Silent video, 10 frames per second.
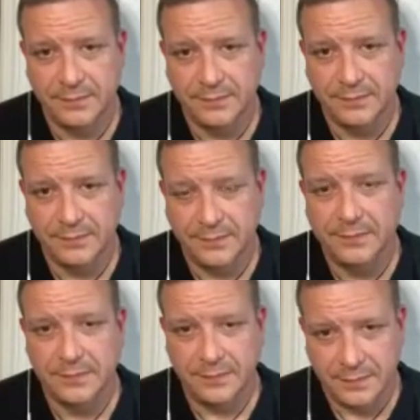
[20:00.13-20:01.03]

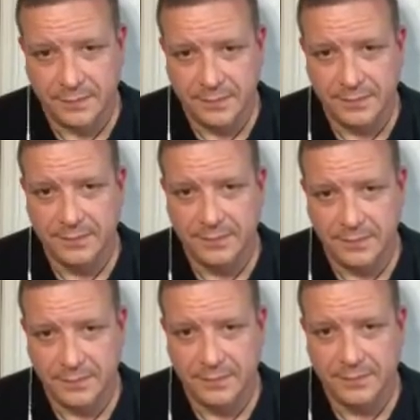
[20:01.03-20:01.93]

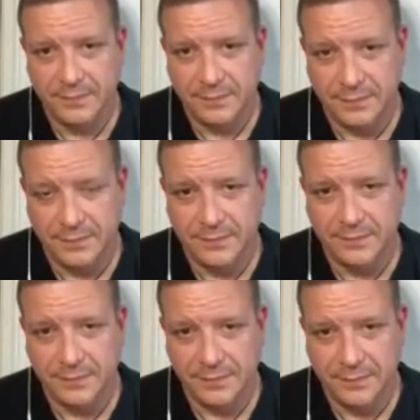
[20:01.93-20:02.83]

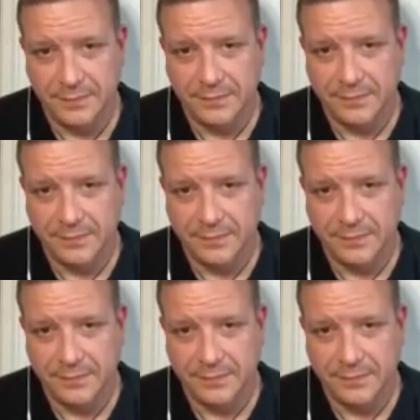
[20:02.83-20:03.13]
This person isn't speaking.